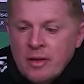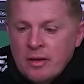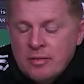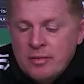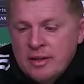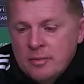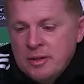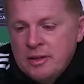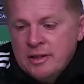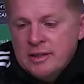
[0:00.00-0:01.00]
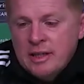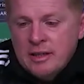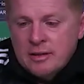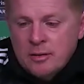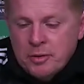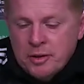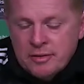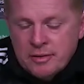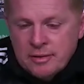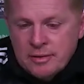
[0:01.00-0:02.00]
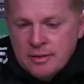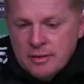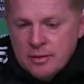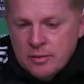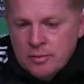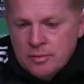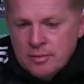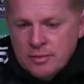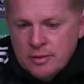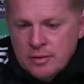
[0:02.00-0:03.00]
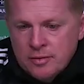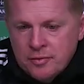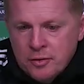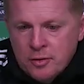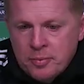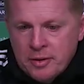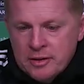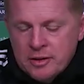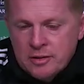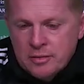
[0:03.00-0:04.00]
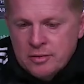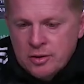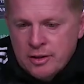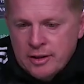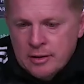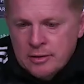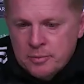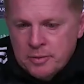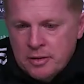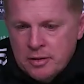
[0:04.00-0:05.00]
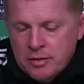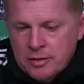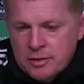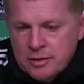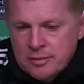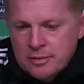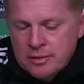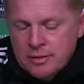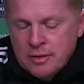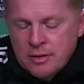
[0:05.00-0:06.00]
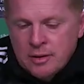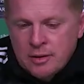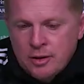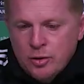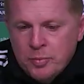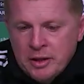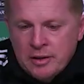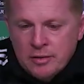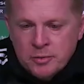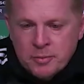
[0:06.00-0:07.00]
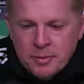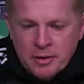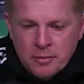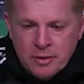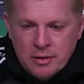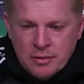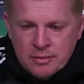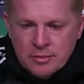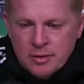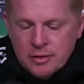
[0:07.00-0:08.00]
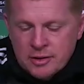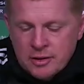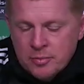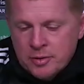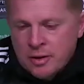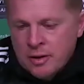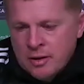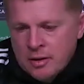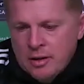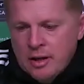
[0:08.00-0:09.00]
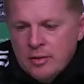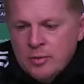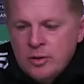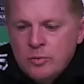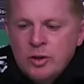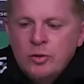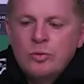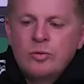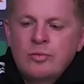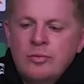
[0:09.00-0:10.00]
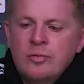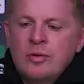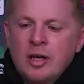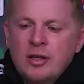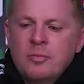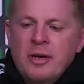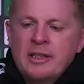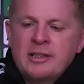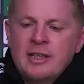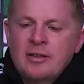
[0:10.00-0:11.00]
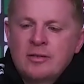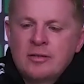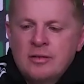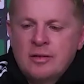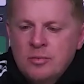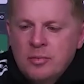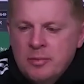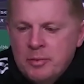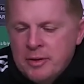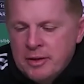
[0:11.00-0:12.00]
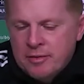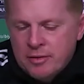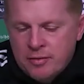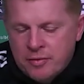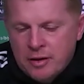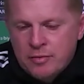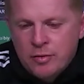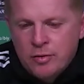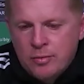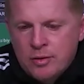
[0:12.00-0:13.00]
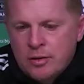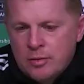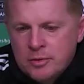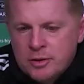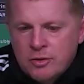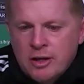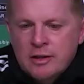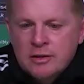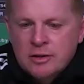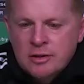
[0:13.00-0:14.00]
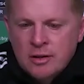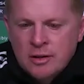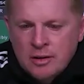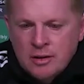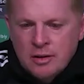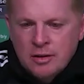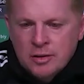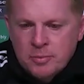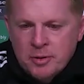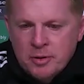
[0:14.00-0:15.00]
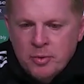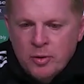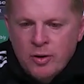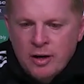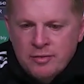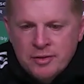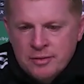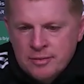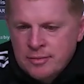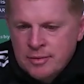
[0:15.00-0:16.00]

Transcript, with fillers: Well, I mean, you could say that about, you know, you know, a few of the players. You know, Julien's been a loss, and, you know, B-Tom was playing well, lost him. But, yeah, when you when you got your mindset on, you know, maybe playing a three five two with a couple of strikers, you know, it's been a blow having